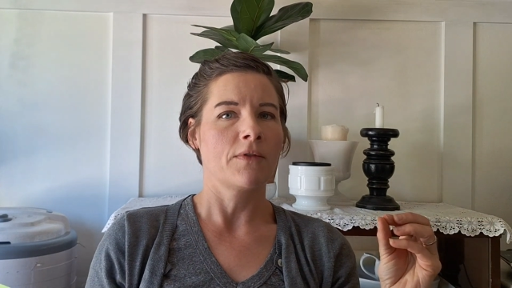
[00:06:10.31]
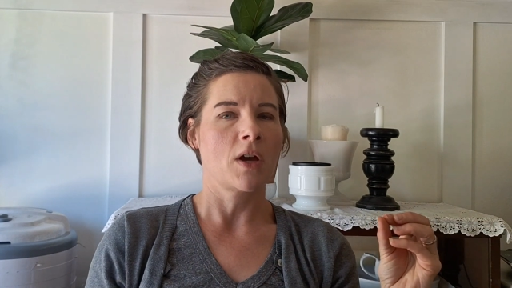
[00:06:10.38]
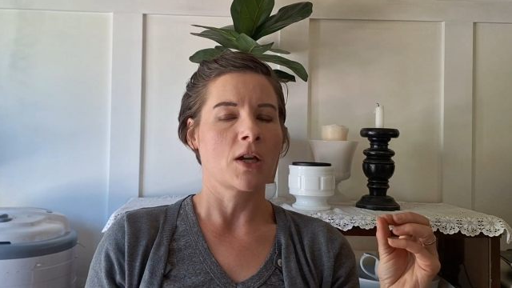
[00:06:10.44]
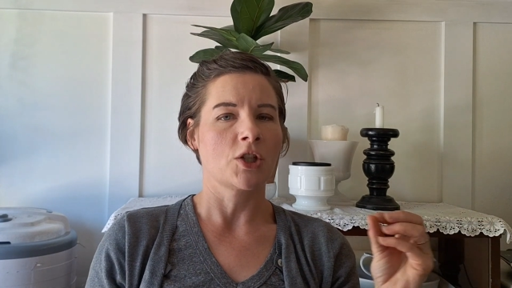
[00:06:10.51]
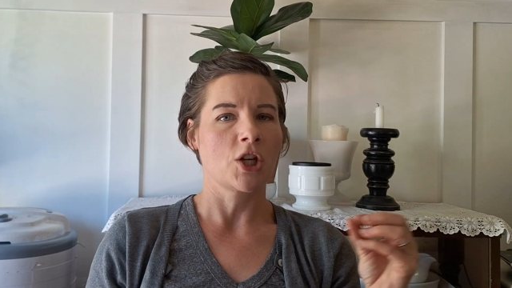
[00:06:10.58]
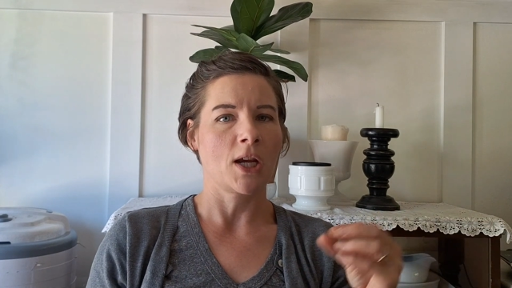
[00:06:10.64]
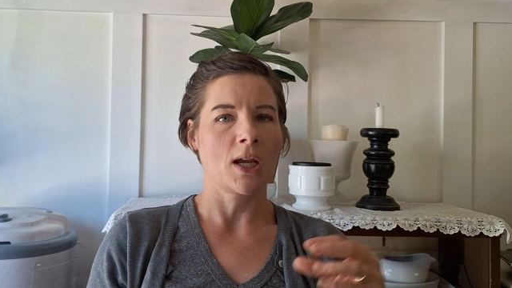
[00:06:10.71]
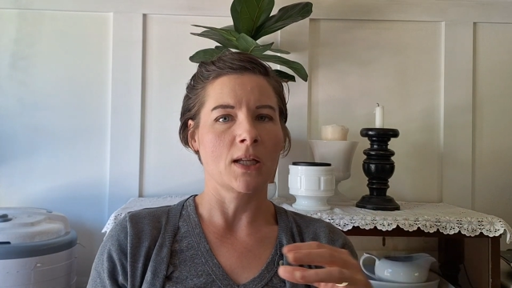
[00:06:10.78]
a
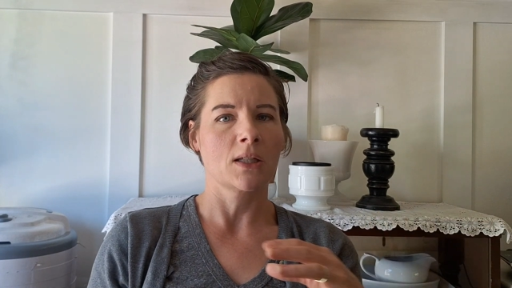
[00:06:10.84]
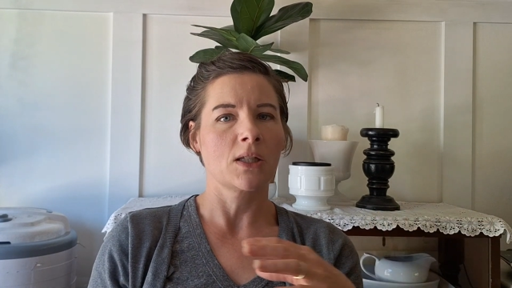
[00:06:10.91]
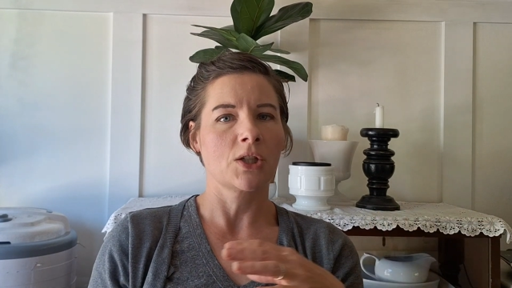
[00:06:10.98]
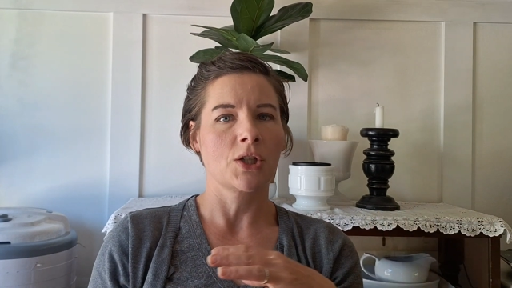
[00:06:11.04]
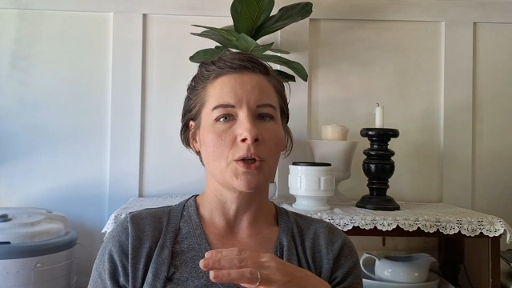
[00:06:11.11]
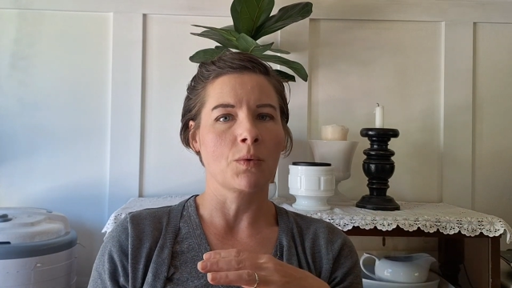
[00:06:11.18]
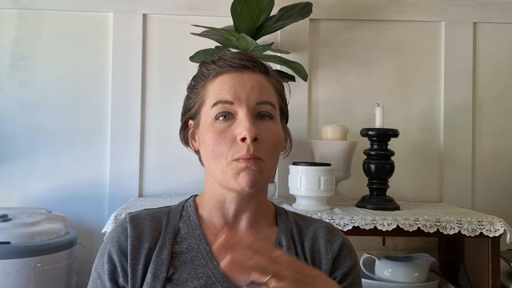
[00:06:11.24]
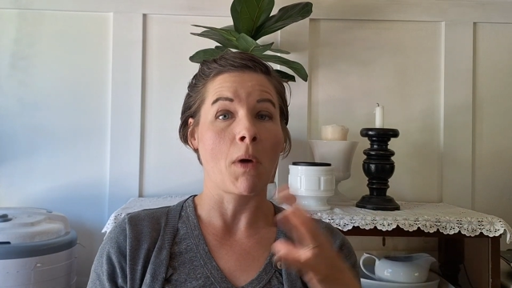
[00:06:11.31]
chance
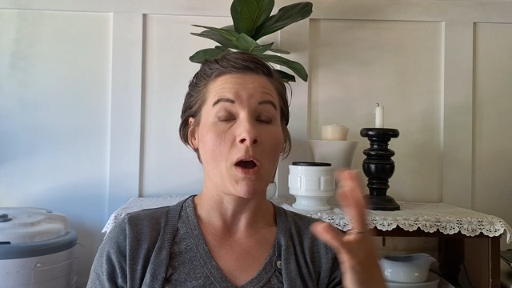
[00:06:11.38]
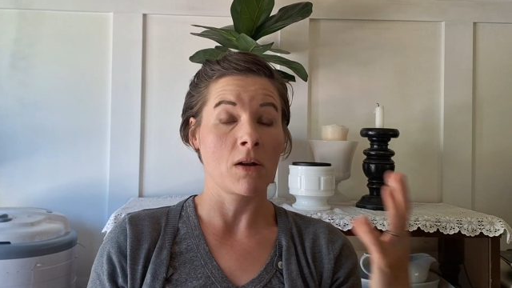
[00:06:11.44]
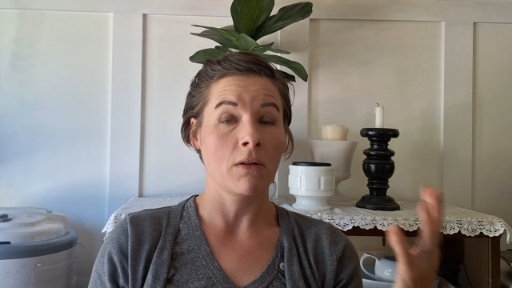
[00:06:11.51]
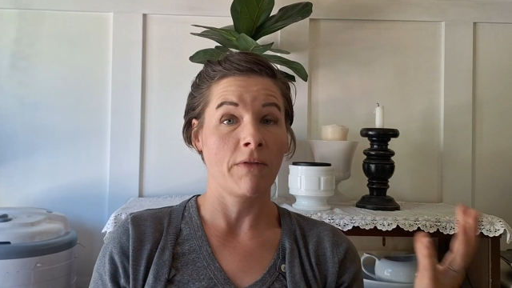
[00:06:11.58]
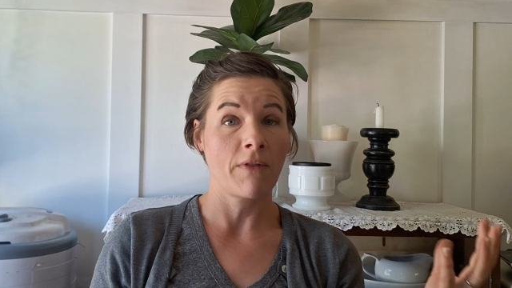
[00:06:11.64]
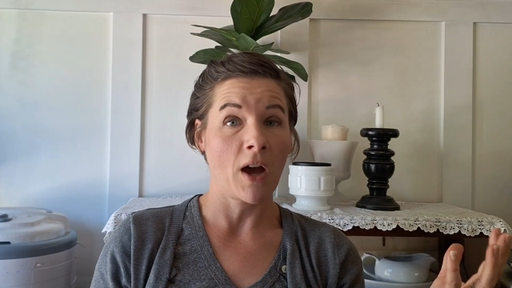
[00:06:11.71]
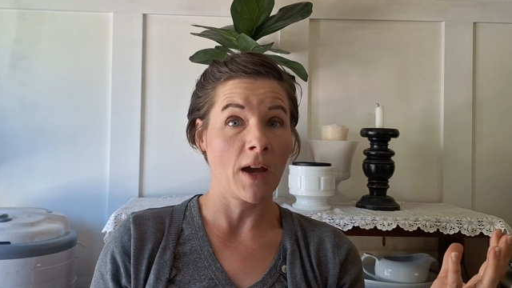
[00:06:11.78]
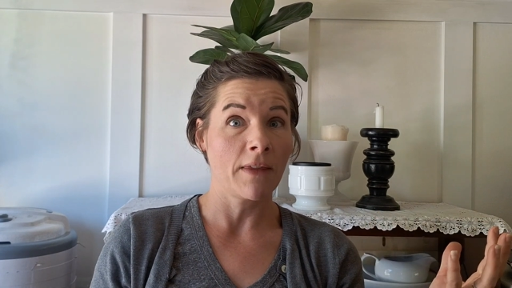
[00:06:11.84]
to
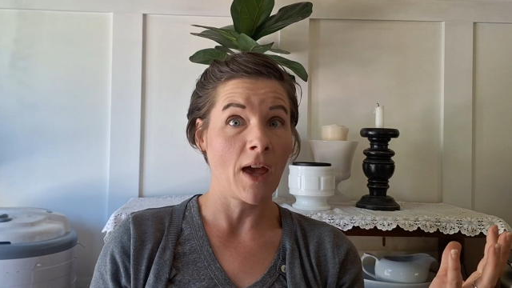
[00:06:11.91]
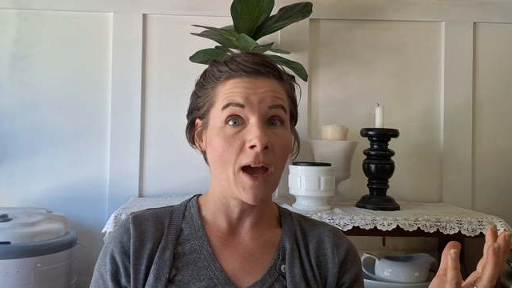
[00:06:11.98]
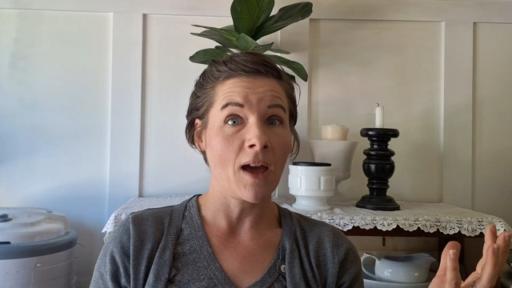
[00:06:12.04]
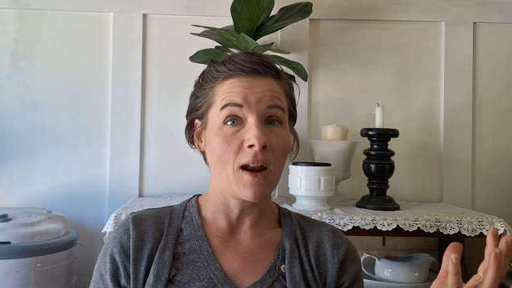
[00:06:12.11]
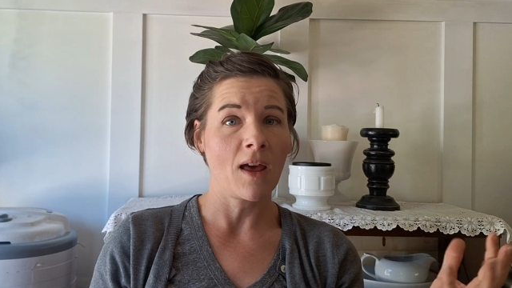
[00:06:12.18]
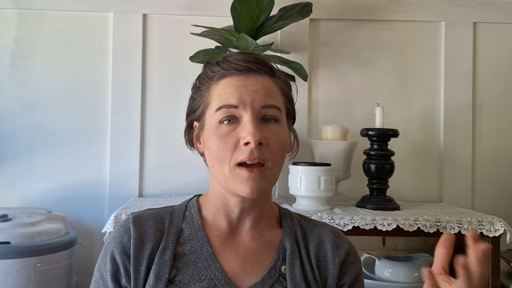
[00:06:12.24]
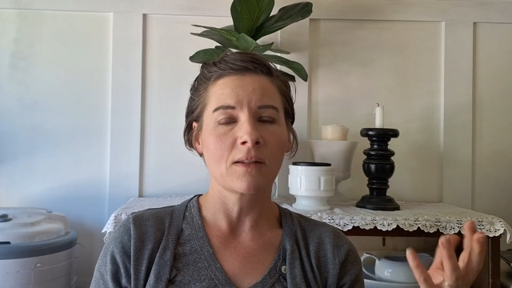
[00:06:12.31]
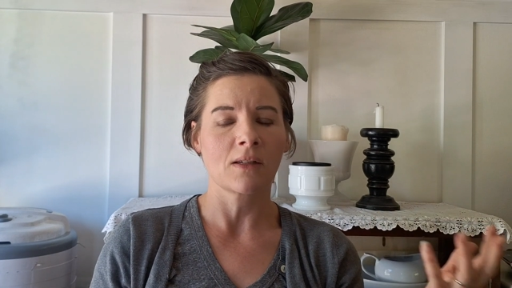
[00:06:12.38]
modify
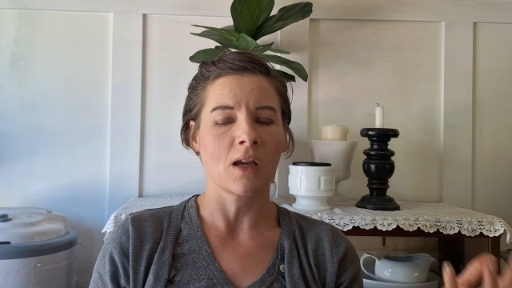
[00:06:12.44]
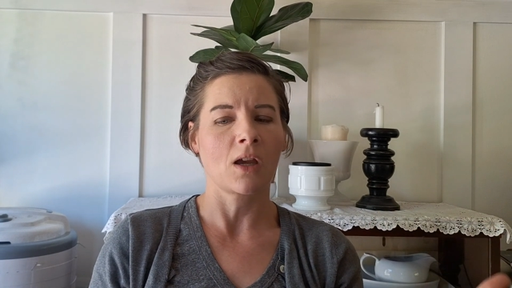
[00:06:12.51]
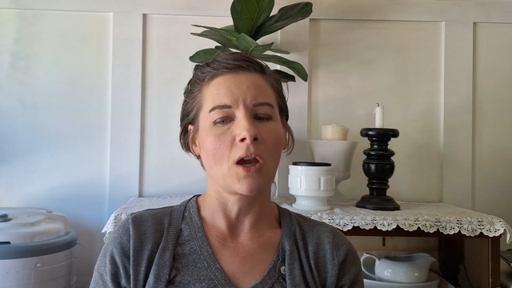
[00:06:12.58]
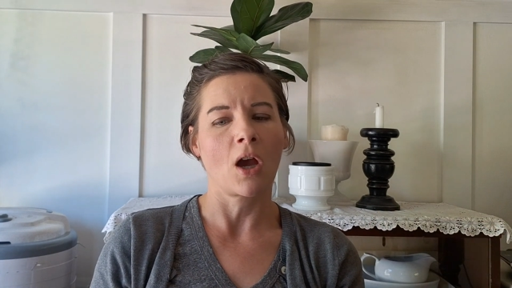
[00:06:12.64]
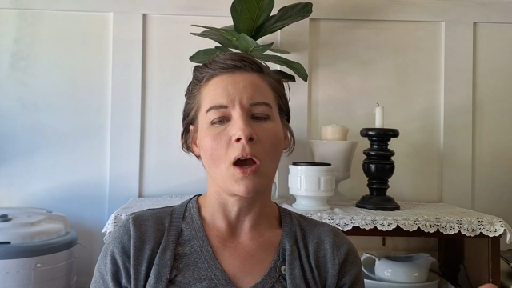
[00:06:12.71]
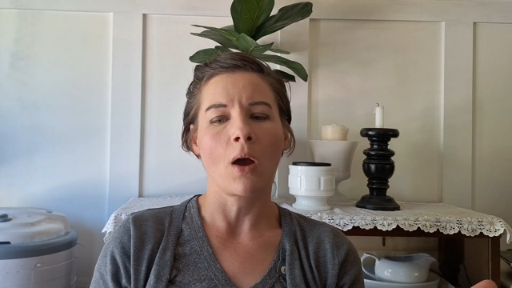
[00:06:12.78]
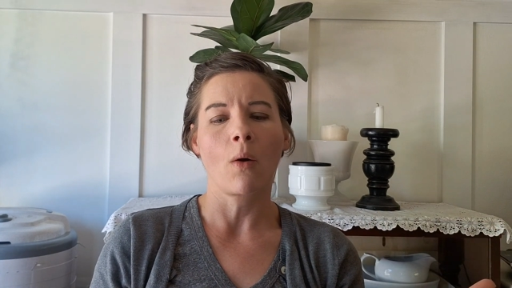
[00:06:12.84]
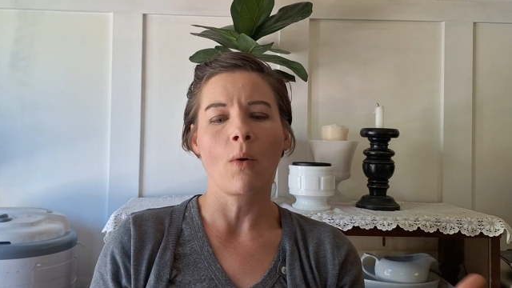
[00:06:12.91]
that as I
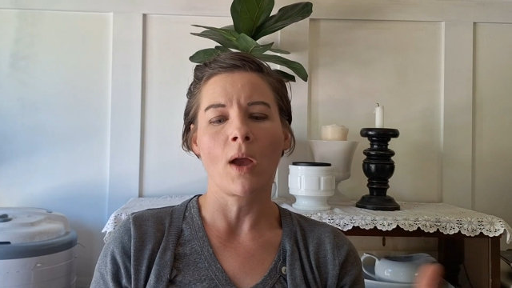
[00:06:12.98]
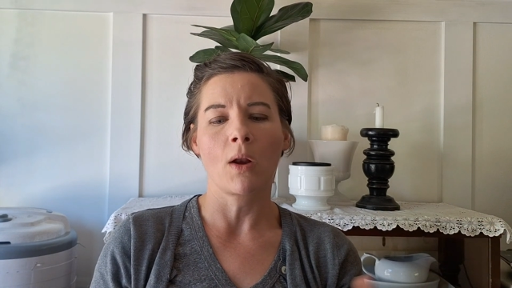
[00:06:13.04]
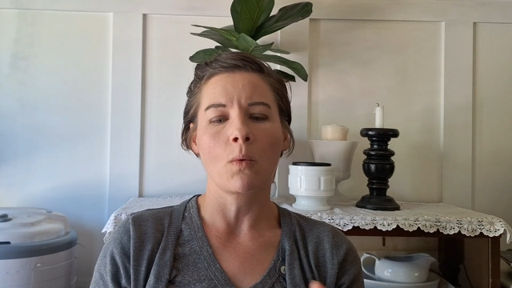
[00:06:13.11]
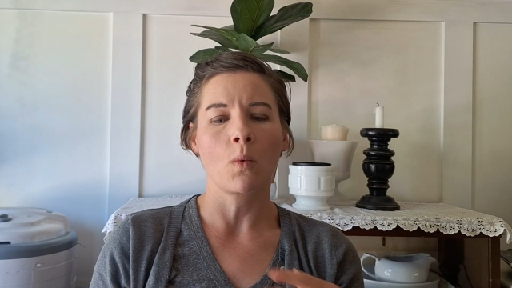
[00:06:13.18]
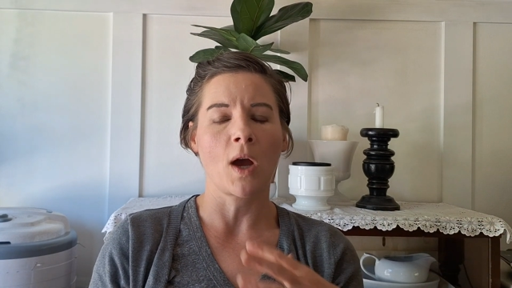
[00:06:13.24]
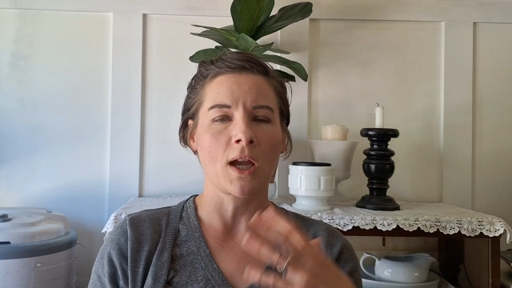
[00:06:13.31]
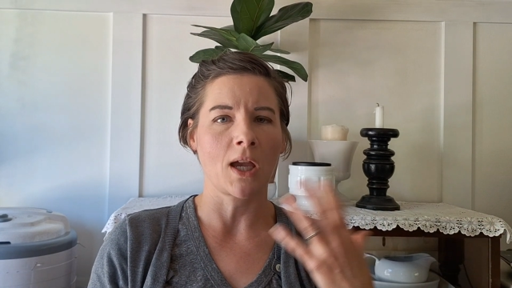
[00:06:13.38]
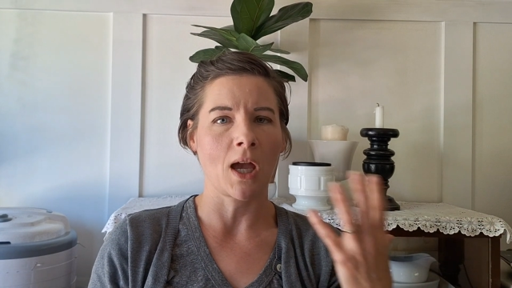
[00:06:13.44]
go and
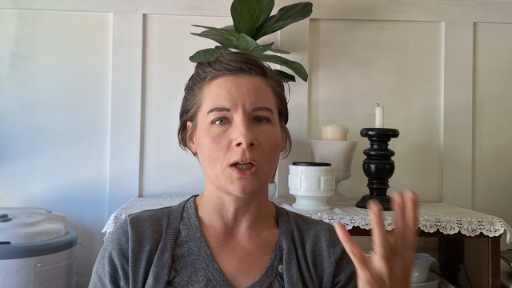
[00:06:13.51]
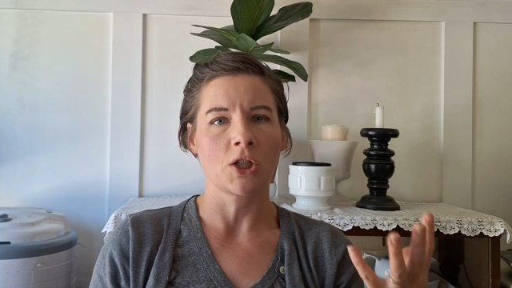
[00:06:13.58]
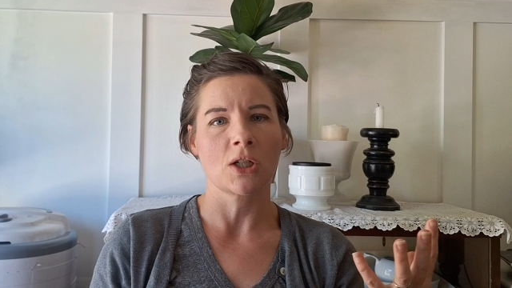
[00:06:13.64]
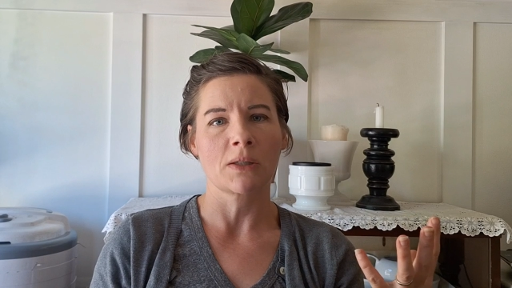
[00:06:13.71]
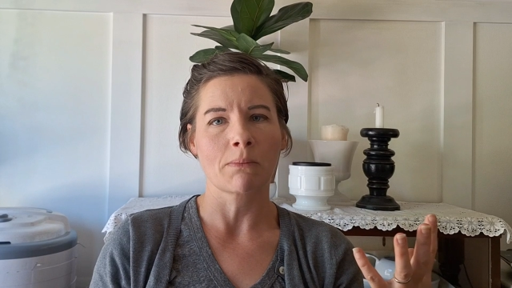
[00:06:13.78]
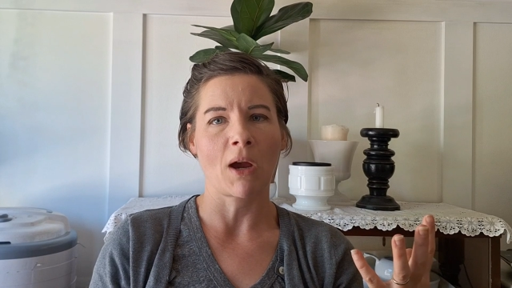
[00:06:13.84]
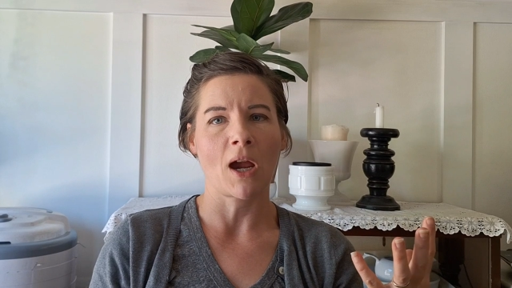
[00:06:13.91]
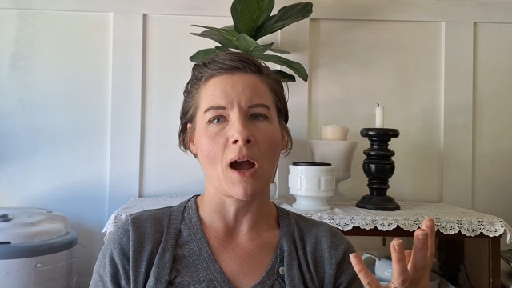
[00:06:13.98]
what
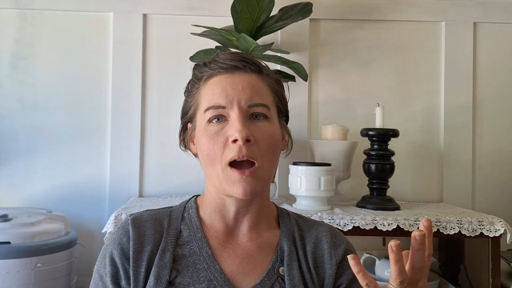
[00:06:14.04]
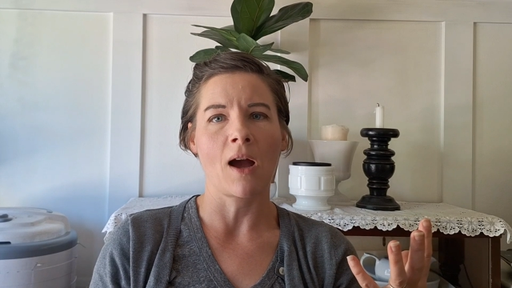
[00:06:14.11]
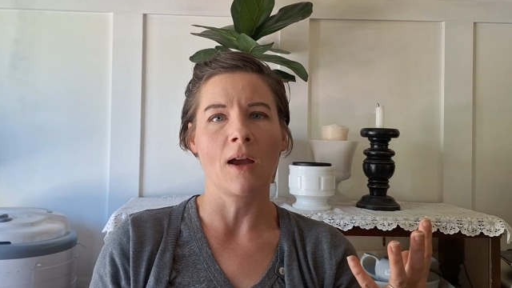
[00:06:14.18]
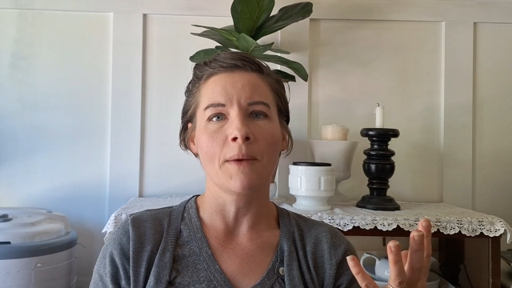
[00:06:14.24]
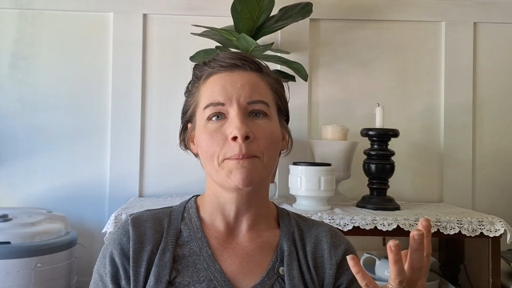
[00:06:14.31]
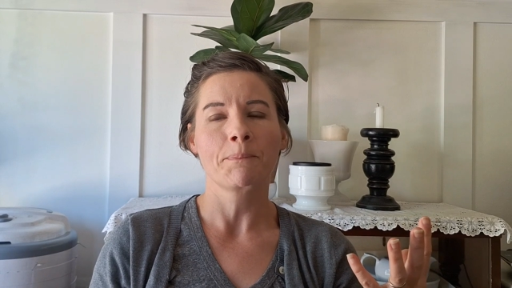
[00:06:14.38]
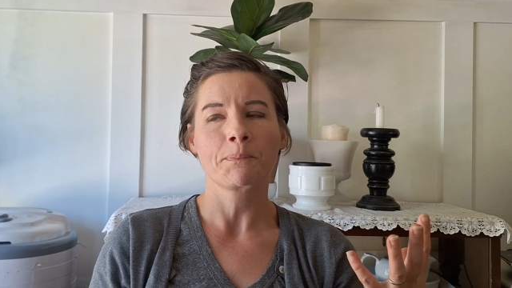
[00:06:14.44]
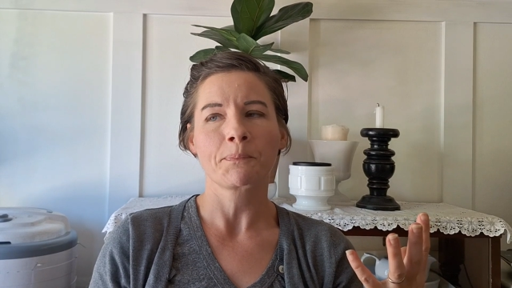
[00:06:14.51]
catches my eye,